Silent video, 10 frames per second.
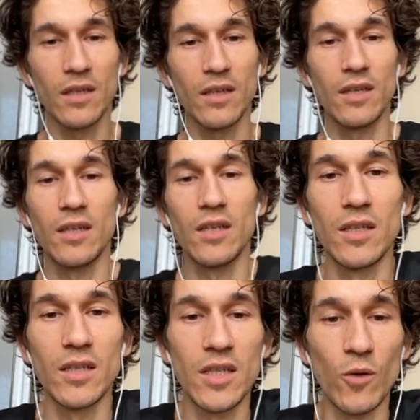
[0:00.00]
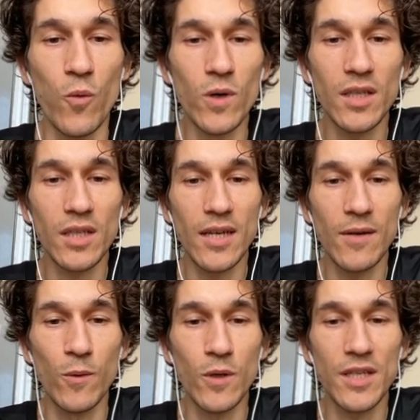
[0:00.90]
So what,
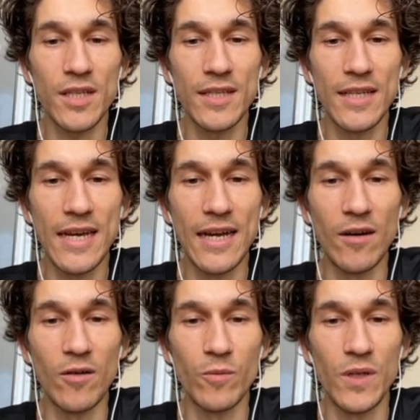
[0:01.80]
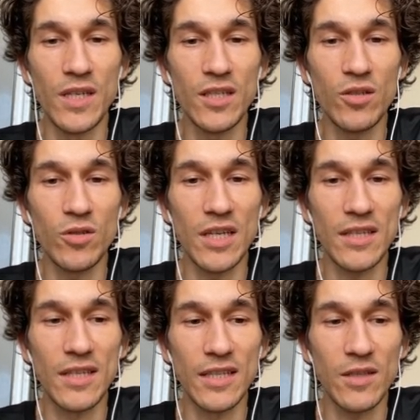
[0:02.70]
what's now? We need to get
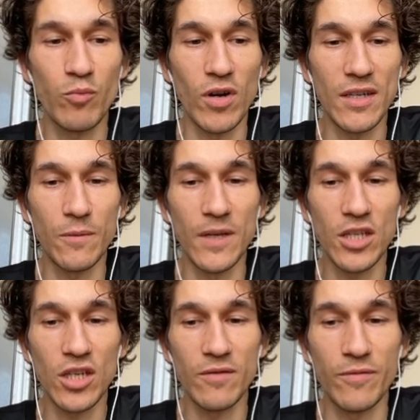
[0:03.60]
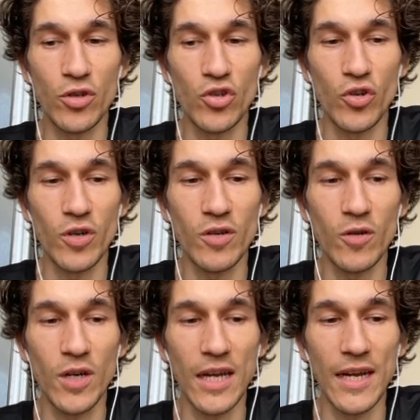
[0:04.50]
this spot eventually for sure.
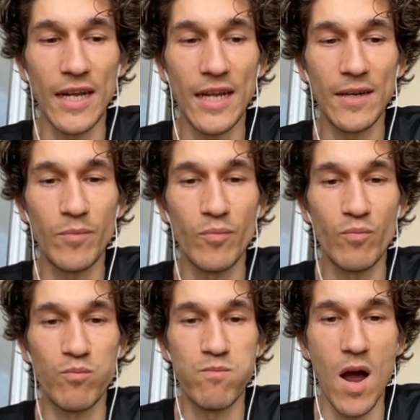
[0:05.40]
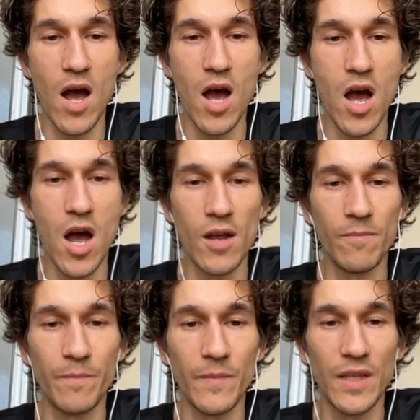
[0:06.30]
Okay, 9, uh,
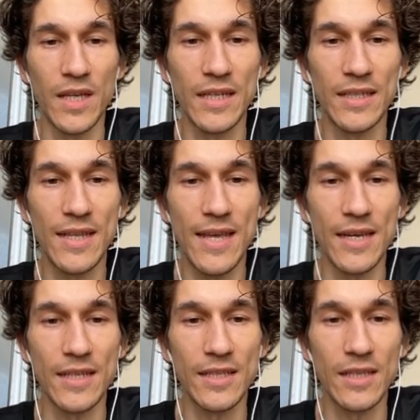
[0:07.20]
9 things.